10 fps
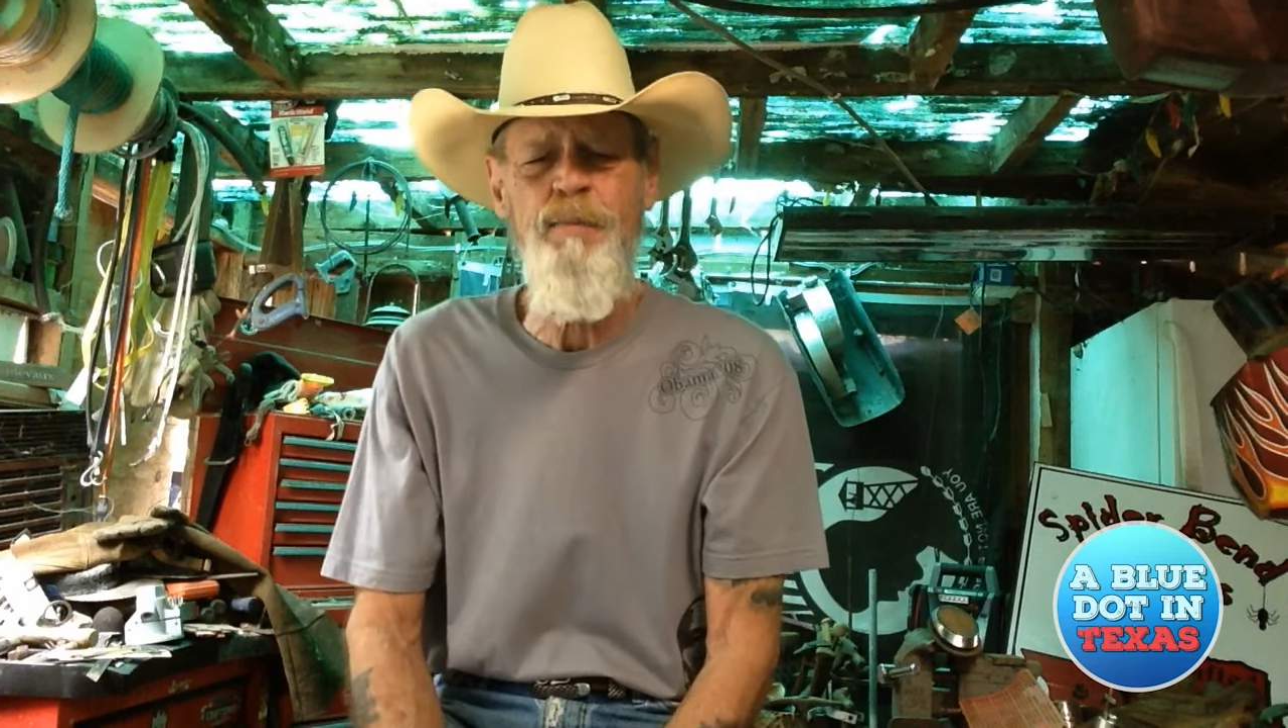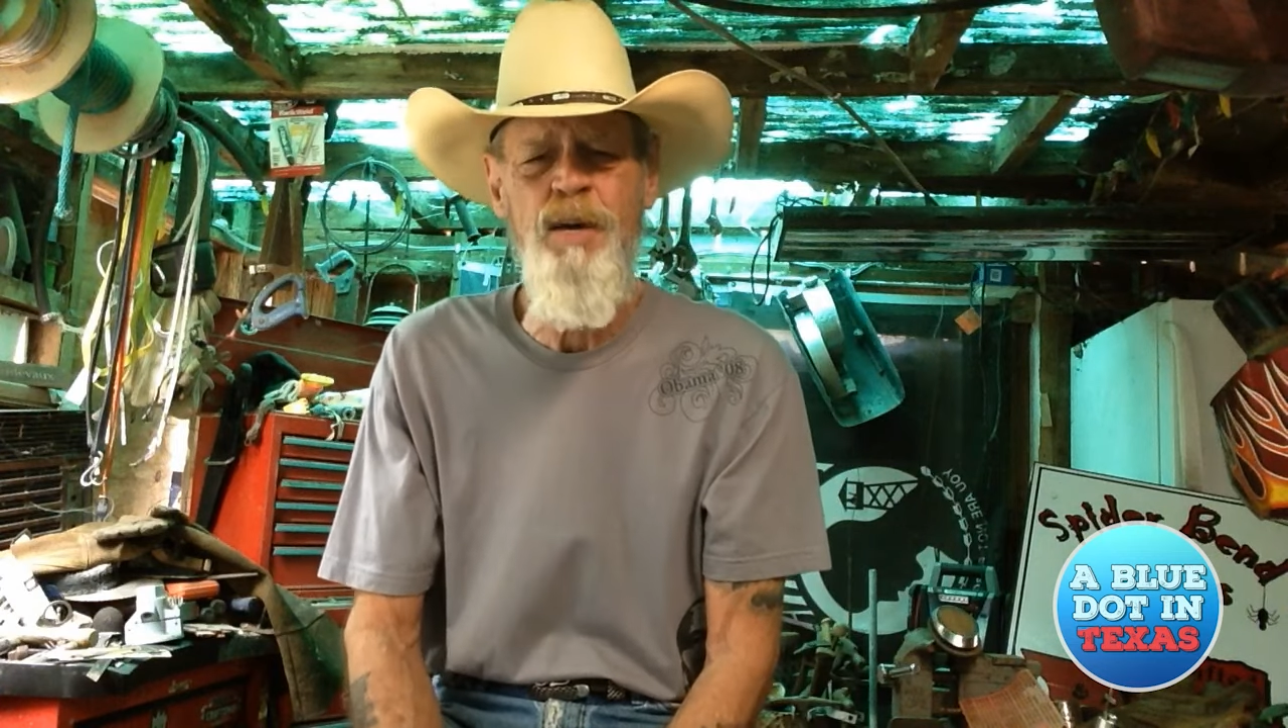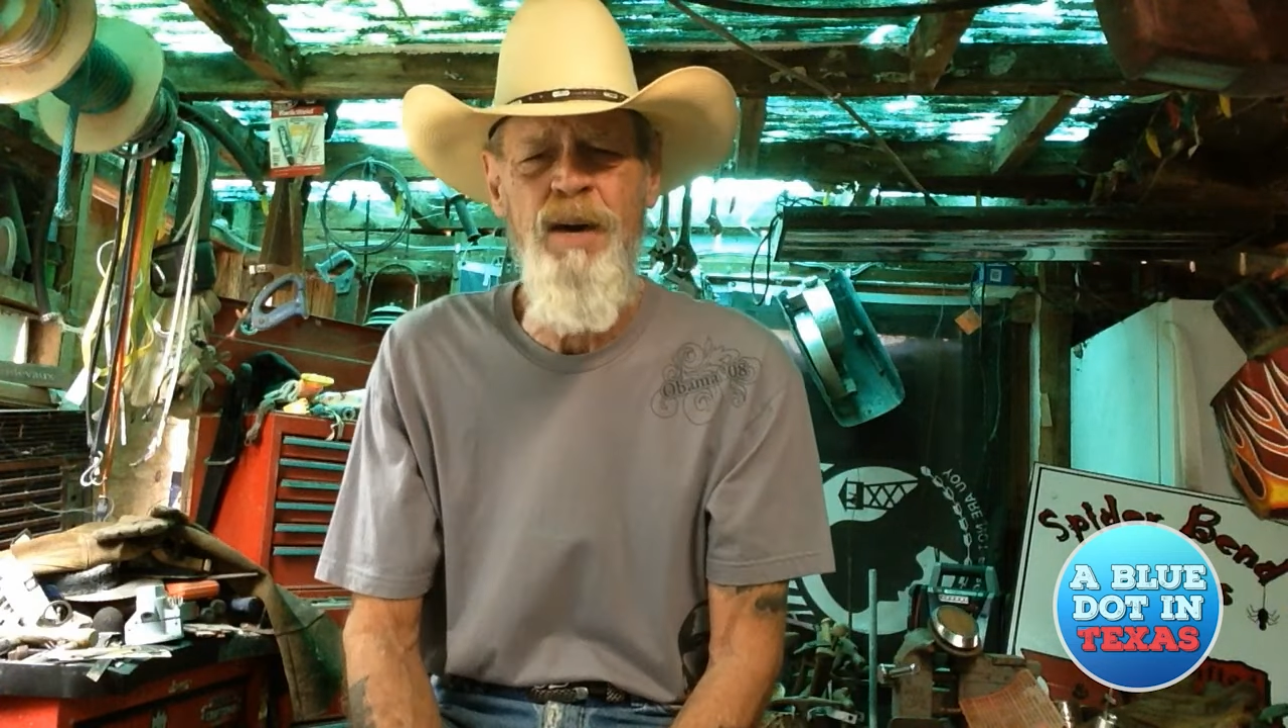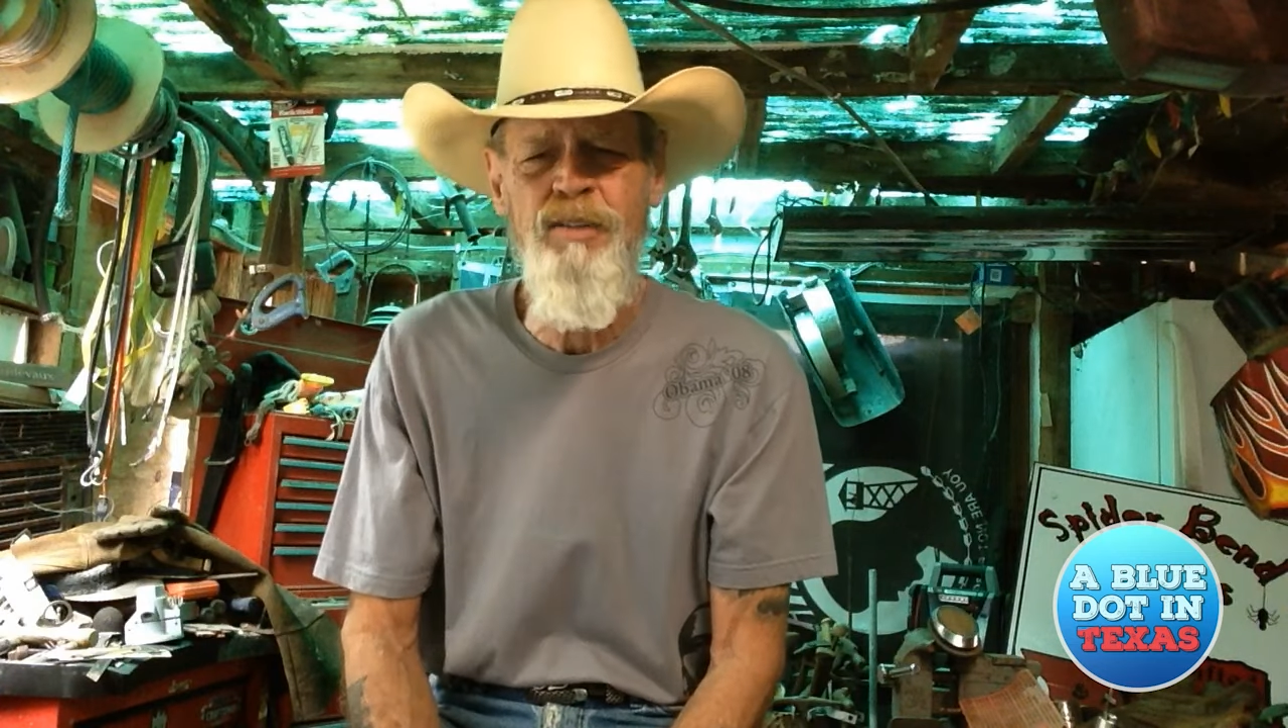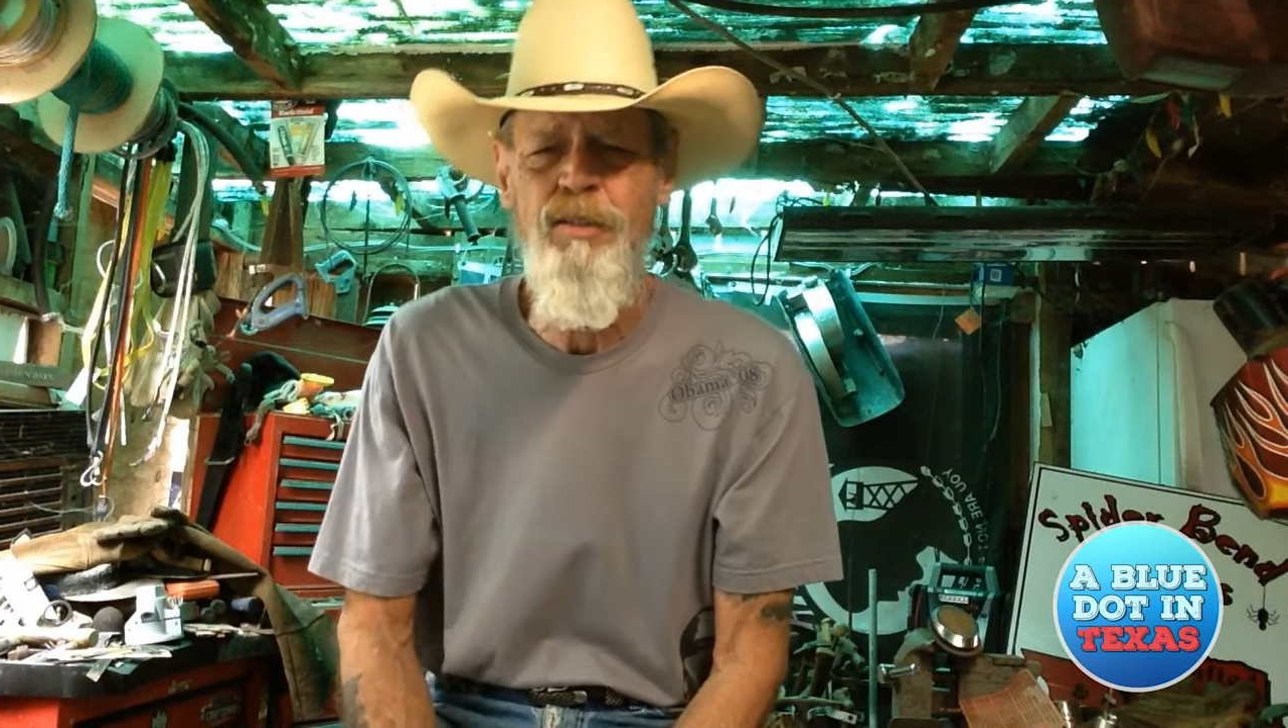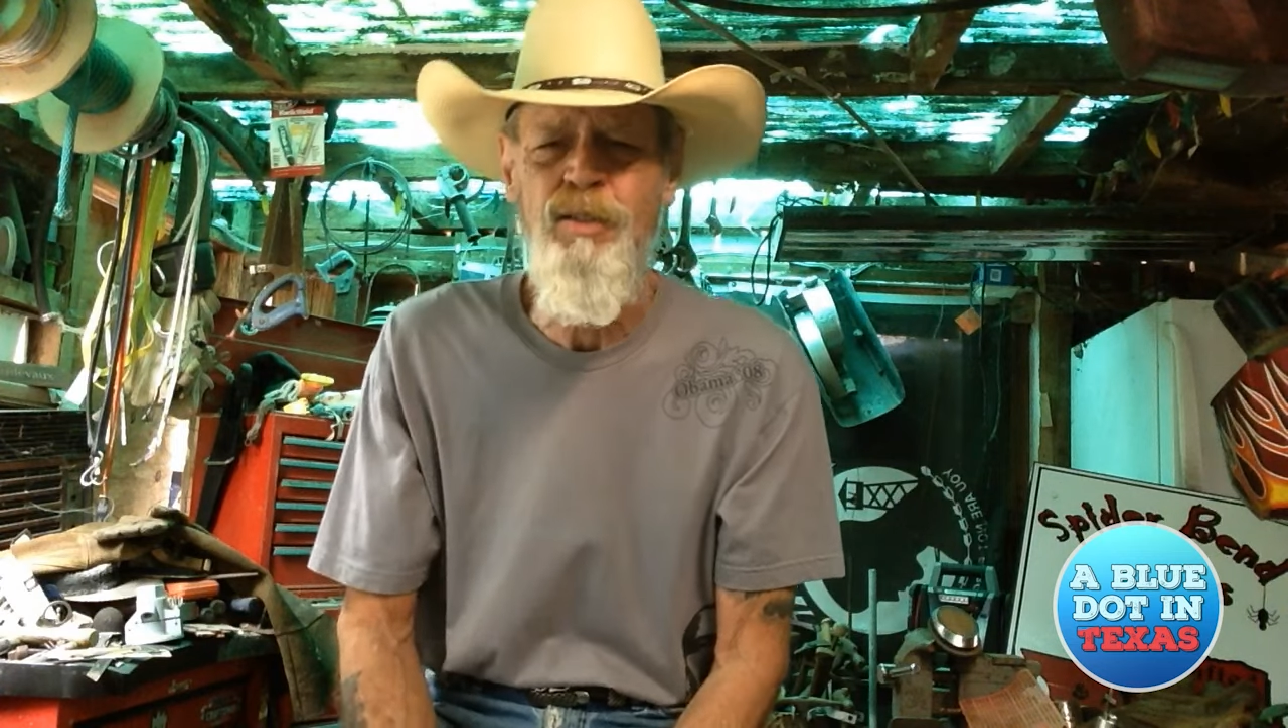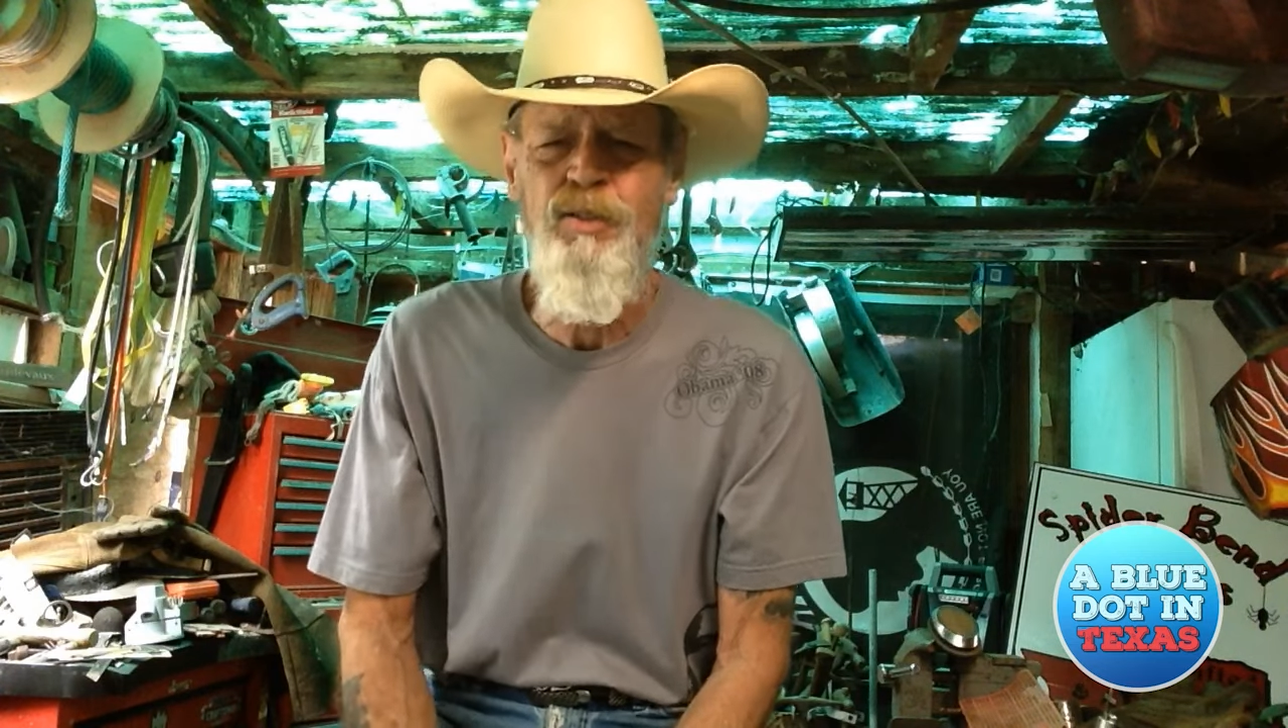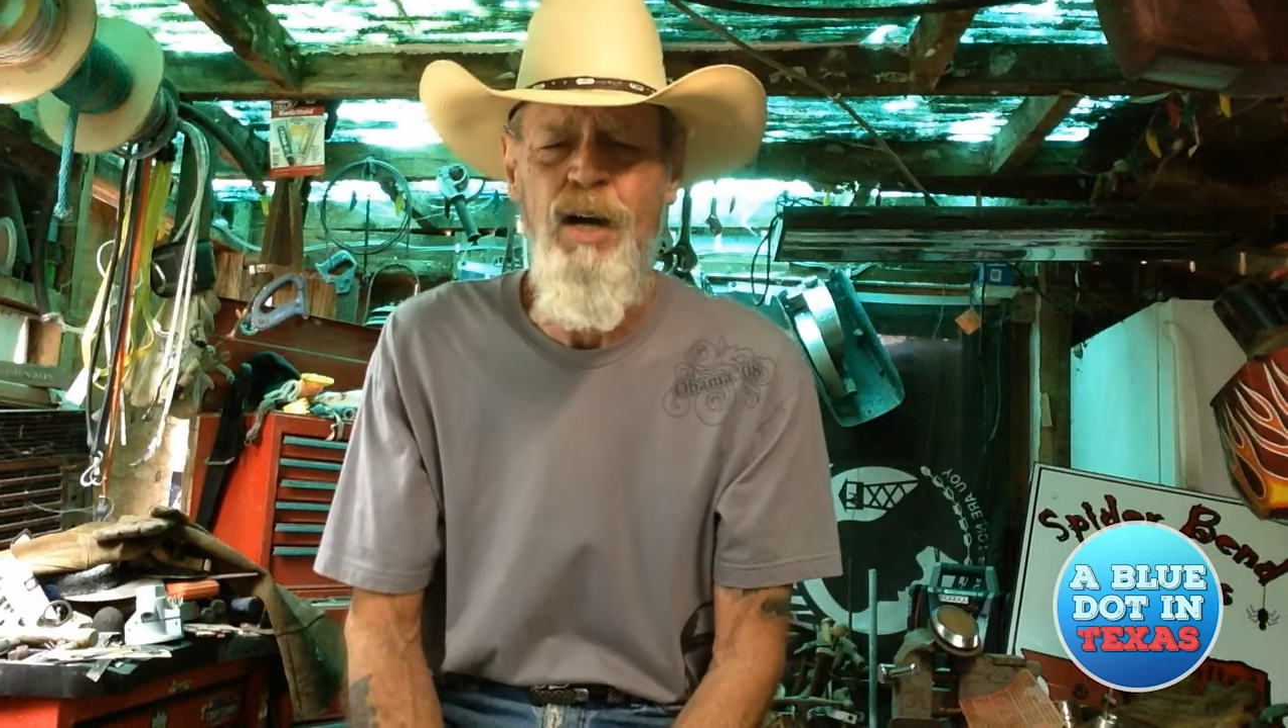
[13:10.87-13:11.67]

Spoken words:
me a message or